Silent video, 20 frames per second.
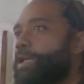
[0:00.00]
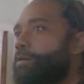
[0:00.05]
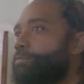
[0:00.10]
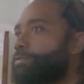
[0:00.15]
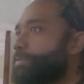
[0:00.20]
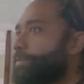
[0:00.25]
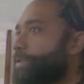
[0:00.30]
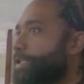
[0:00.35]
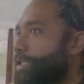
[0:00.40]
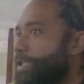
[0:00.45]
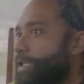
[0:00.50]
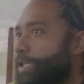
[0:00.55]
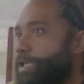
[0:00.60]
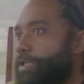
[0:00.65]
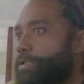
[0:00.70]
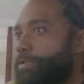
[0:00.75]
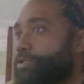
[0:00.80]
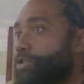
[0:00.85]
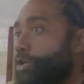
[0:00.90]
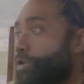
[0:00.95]
helped me to
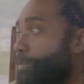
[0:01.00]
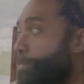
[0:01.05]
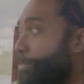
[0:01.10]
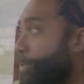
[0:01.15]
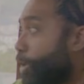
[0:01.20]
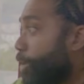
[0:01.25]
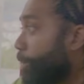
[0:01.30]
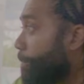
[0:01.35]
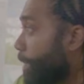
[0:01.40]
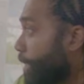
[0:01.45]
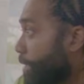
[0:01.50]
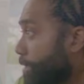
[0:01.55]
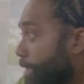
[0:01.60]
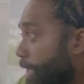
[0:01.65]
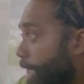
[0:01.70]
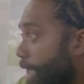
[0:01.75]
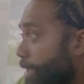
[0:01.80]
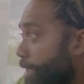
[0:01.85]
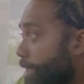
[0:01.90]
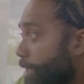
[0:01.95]
get certain permits
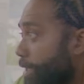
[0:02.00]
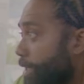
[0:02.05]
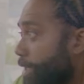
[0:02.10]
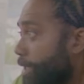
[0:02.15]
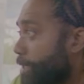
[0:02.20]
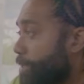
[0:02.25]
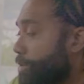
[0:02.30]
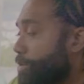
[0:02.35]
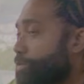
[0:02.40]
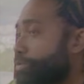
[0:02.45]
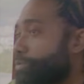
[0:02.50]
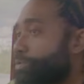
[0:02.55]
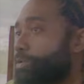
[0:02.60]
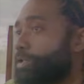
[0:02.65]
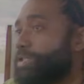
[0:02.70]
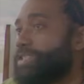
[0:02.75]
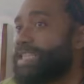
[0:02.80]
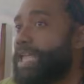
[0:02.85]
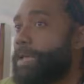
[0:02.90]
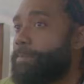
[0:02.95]
that I needed
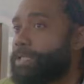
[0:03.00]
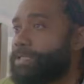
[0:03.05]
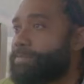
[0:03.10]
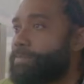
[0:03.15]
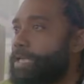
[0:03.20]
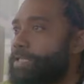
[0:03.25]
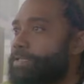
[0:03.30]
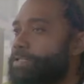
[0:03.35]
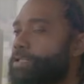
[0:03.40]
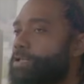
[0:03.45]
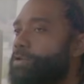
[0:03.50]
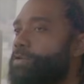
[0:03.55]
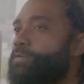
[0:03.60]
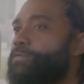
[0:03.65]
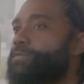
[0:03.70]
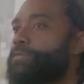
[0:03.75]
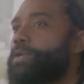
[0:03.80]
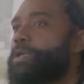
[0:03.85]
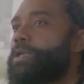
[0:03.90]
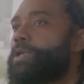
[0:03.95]
to establish
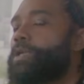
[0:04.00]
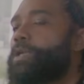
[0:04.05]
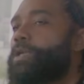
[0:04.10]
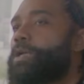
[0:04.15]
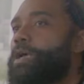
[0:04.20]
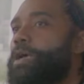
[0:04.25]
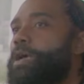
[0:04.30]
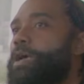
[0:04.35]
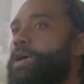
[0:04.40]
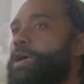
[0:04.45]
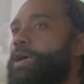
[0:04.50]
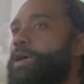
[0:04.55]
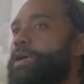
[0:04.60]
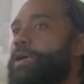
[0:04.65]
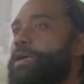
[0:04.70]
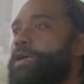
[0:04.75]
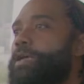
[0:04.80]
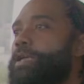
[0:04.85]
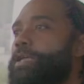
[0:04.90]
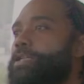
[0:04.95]
myself.
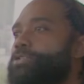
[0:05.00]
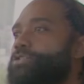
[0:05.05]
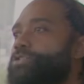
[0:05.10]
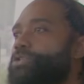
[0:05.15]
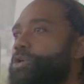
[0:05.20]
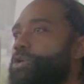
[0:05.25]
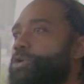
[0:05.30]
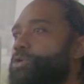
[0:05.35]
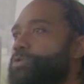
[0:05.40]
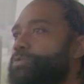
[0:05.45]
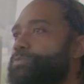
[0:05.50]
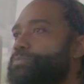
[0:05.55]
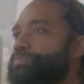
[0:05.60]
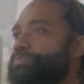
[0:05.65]
And so